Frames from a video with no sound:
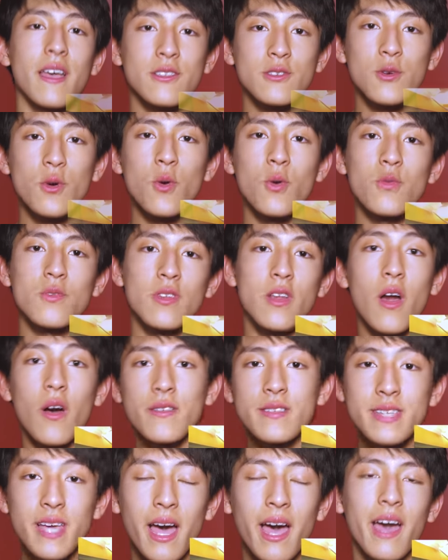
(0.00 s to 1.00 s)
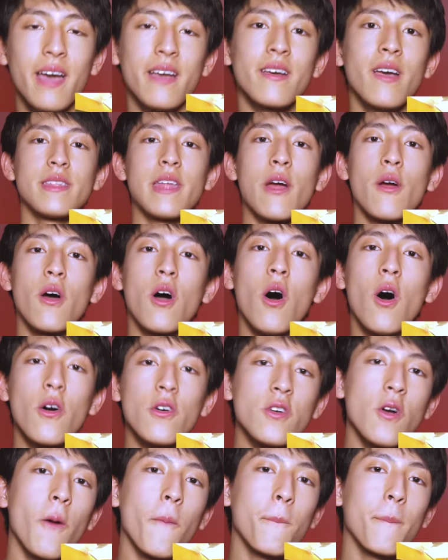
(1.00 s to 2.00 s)
It's called Lung Tang. They're a Hong
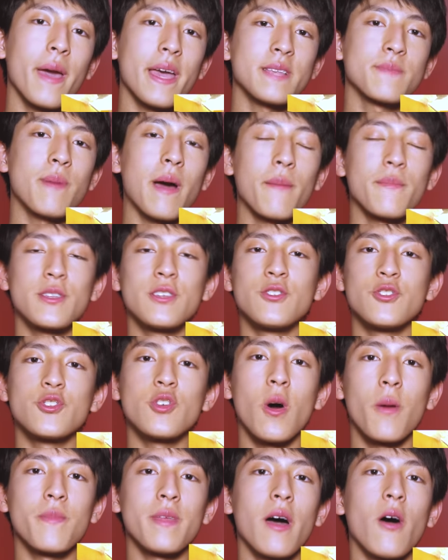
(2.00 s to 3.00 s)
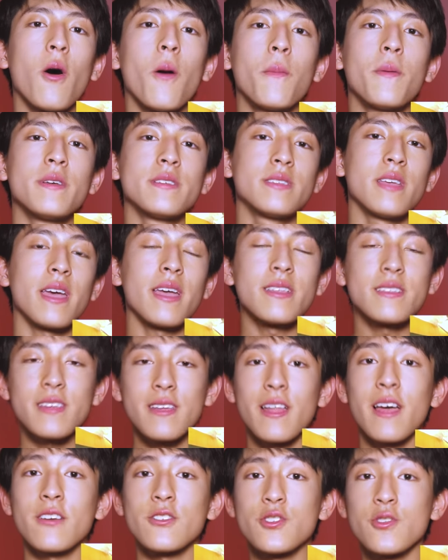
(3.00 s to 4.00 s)
Kong based badminton shop that offers
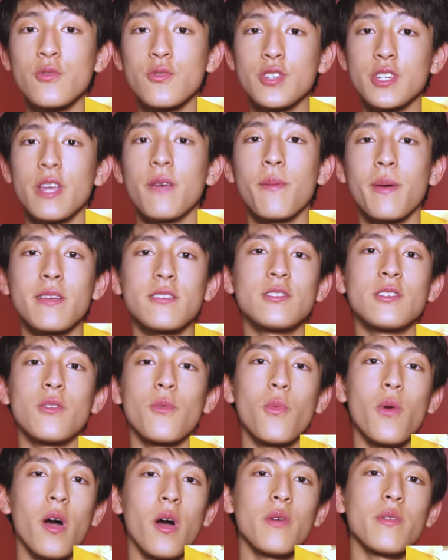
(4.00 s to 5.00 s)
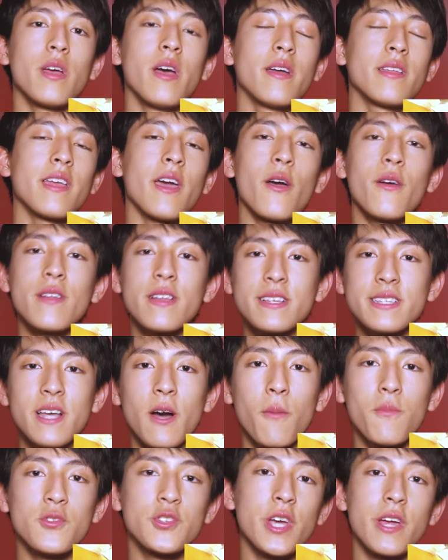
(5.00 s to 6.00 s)
international shipping to the world. They only
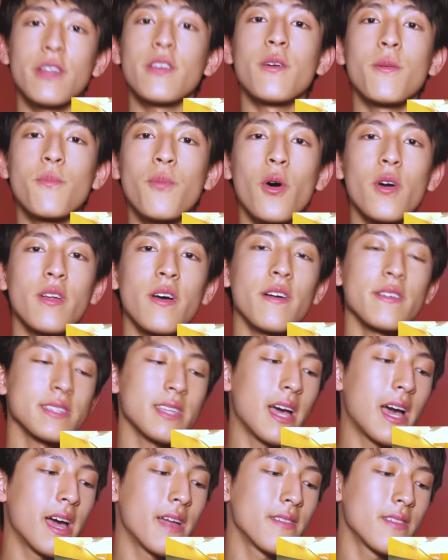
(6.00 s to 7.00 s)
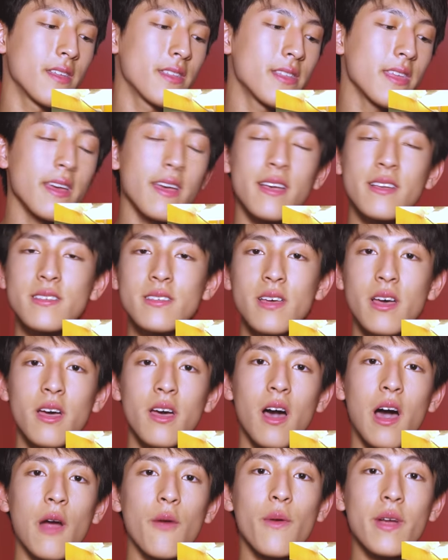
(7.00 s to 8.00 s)
sell genuine products and the thing is,
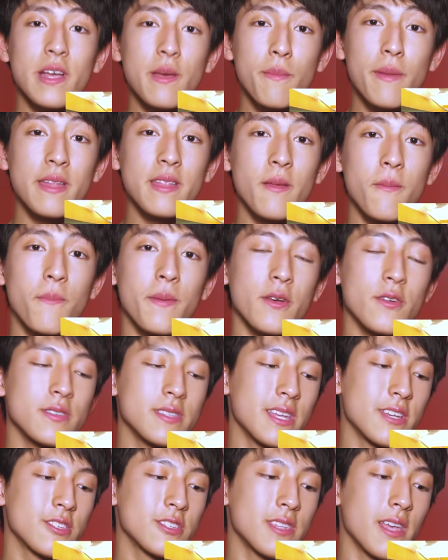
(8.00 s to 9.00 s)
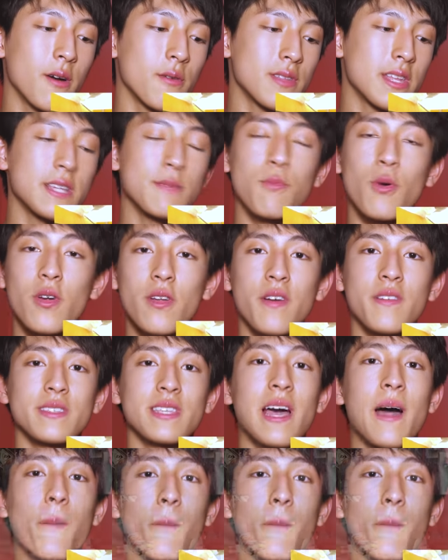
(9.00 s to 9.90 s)
I recommend them because they sell these products at a